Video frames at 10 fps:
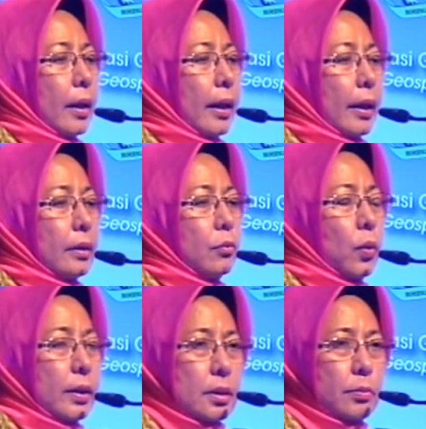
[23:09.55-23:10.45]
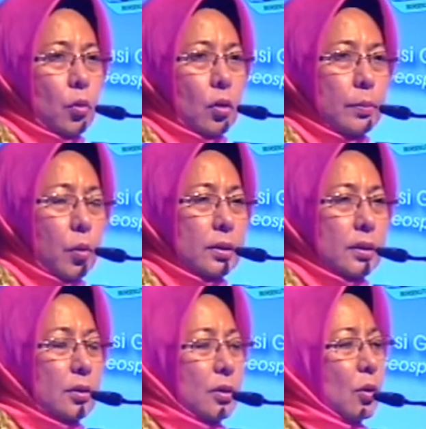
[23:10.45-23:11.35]
And what is more
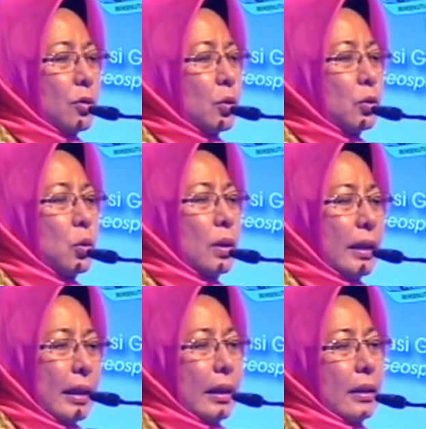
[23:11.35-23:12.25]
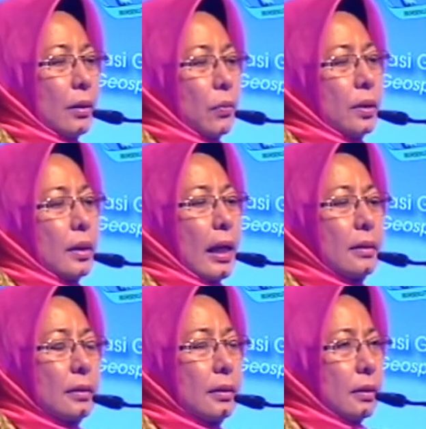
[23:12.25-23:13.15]
important is also to link with
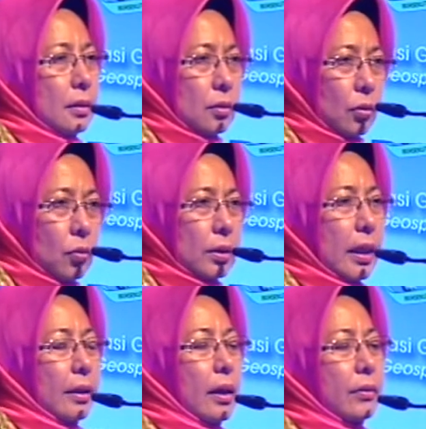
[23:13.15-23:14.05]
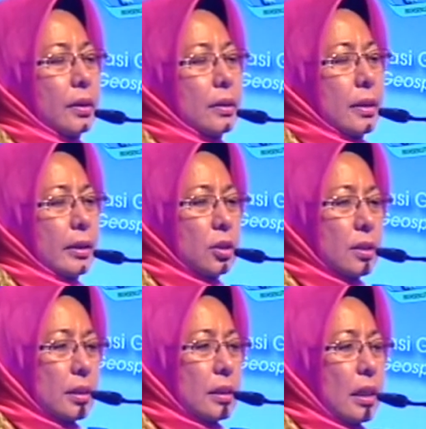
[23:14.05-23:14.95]
other, not only NRE's
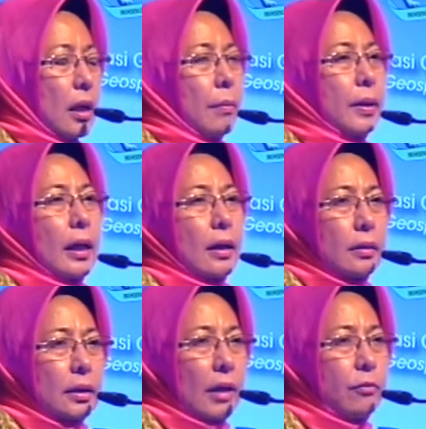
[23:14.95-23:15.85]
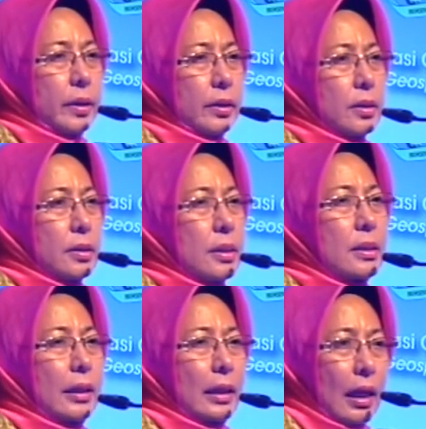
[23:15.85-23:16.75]
agencies, but other government agencies
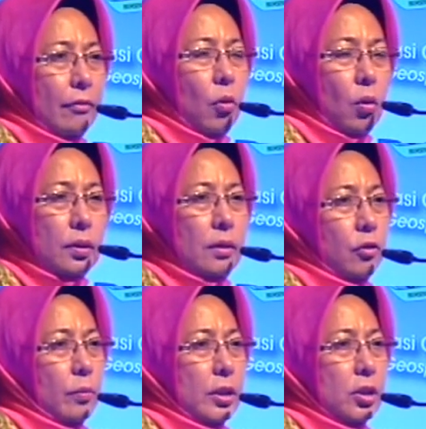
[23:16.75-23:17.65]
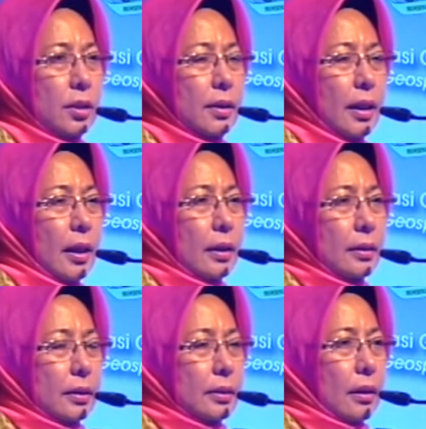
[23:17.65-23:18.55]
that have all the information
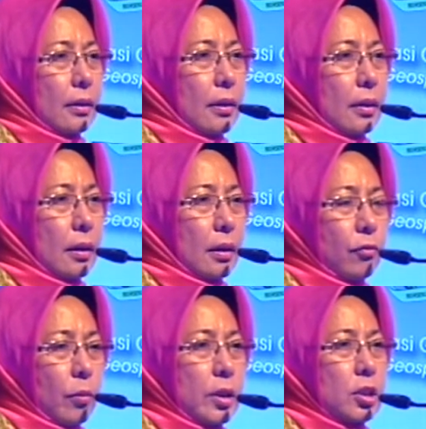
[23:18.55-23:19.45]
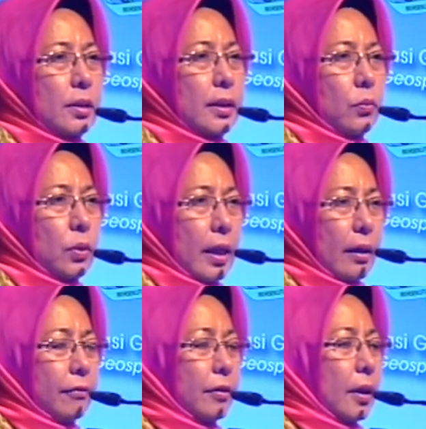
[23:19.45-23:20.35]
that we
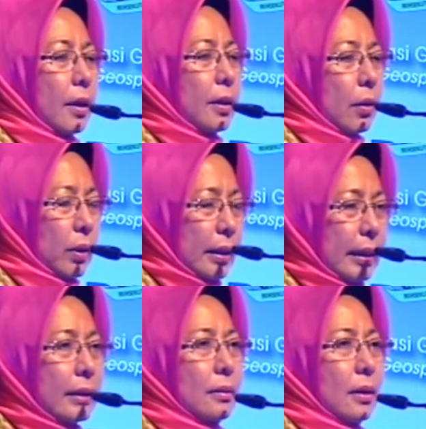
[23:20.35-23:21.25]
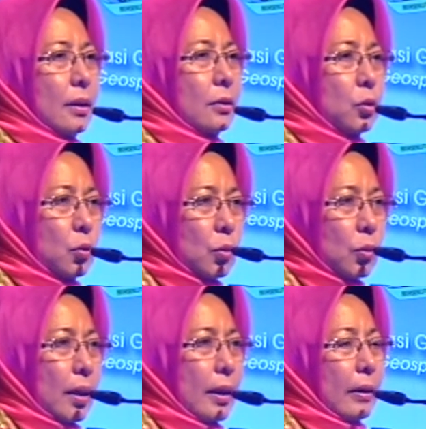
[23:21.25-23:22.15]
have, that we need
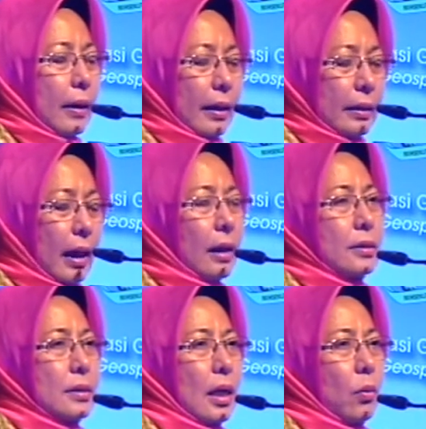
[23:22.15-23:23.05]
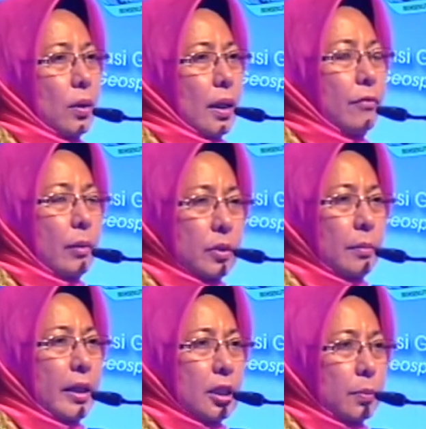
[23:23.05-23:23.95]
to enhance our environmental
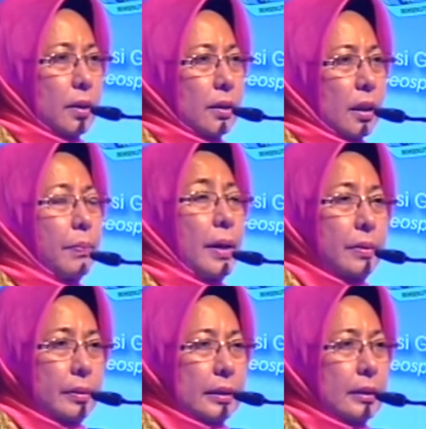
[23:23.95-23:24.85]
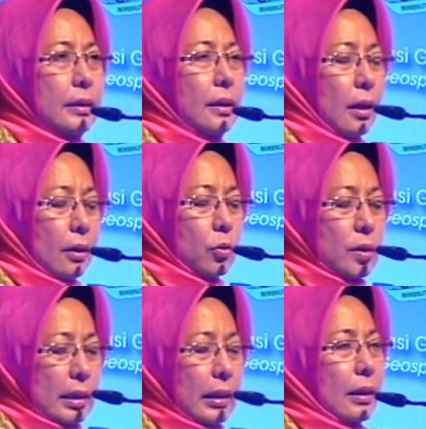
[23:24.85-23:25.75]
management capability
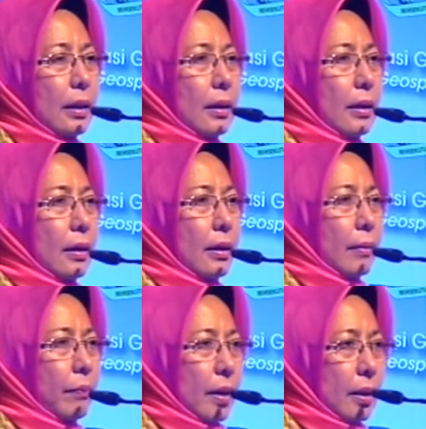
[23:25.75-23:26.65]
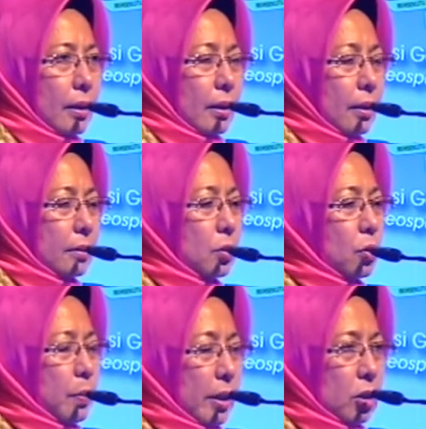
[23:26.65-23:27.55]
using
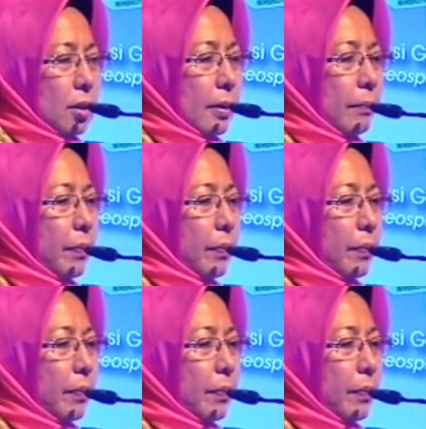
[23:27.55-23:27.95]
geospatial.